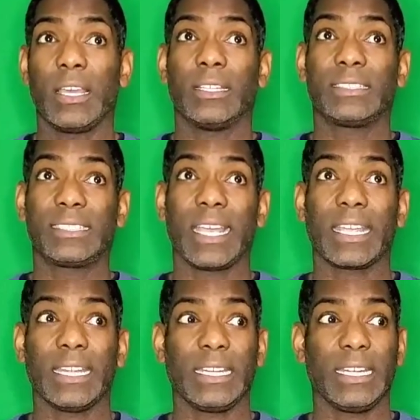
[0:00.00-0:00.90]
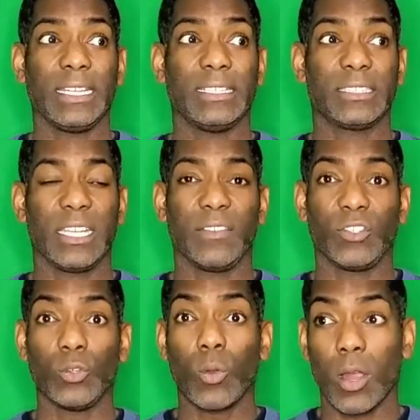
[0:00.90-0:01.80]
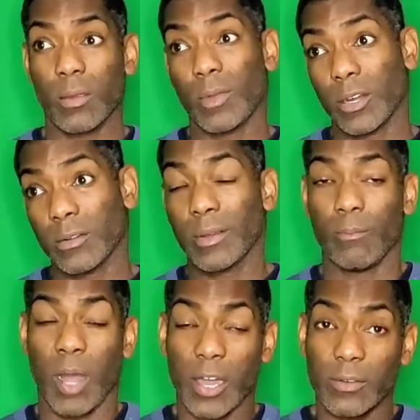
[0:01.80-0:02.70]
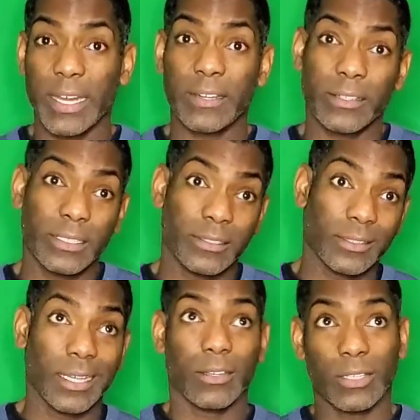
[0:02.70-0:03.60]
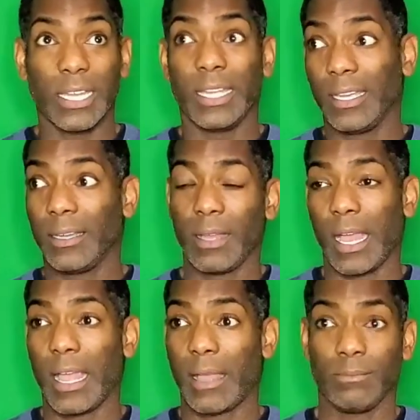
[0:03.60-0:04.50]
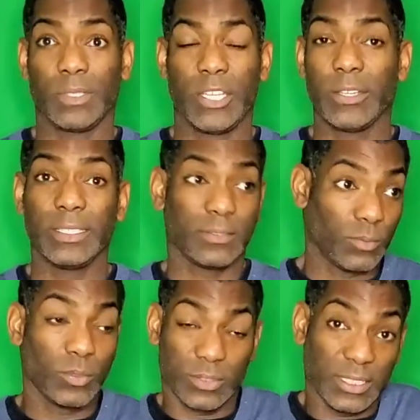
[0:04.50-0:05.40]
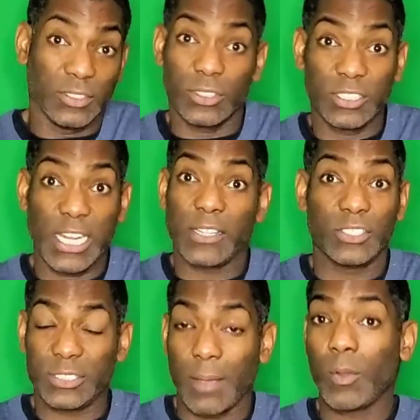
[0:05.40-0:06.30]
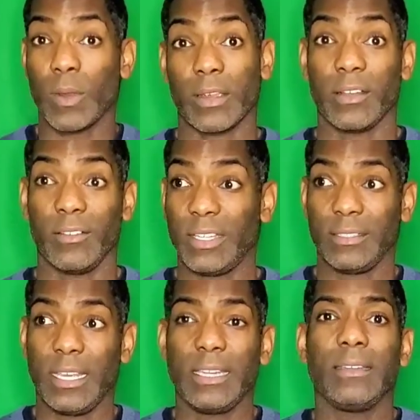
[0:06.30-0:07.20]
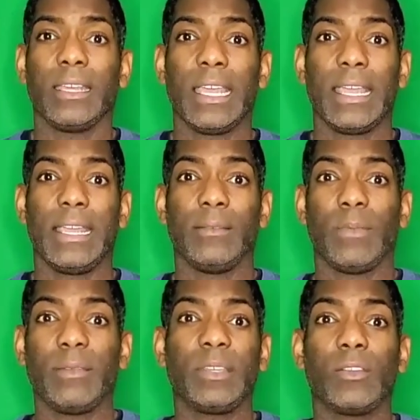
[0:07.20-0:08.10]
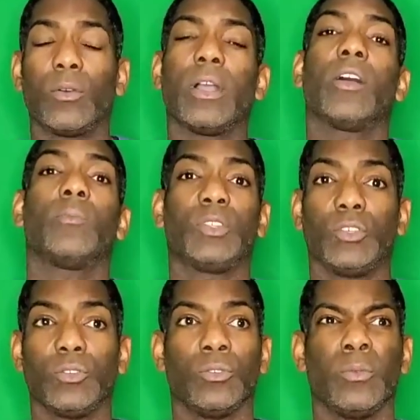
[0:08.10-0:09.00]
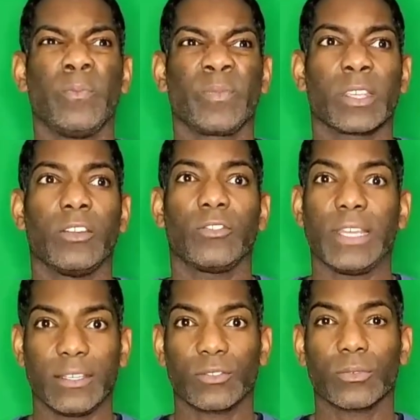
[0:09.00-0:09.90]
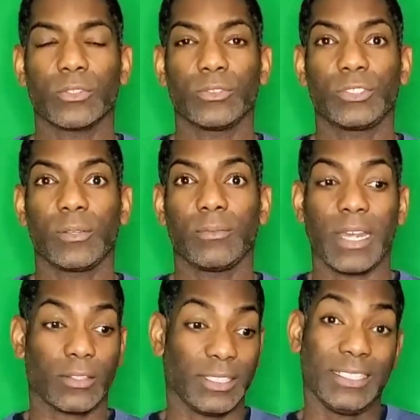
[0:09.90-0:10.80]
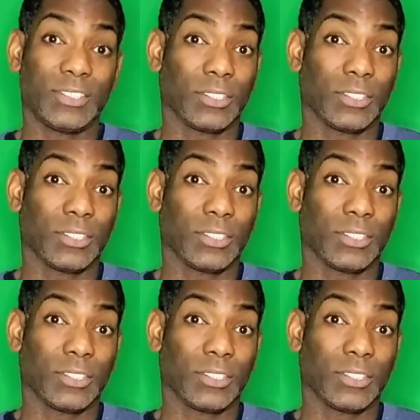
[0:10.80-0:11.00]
Second is, if you are a moderator and you're like, okay, I'm curious, well, these are the challenges I'm aware of, and maybe it will help you, think through some, not only this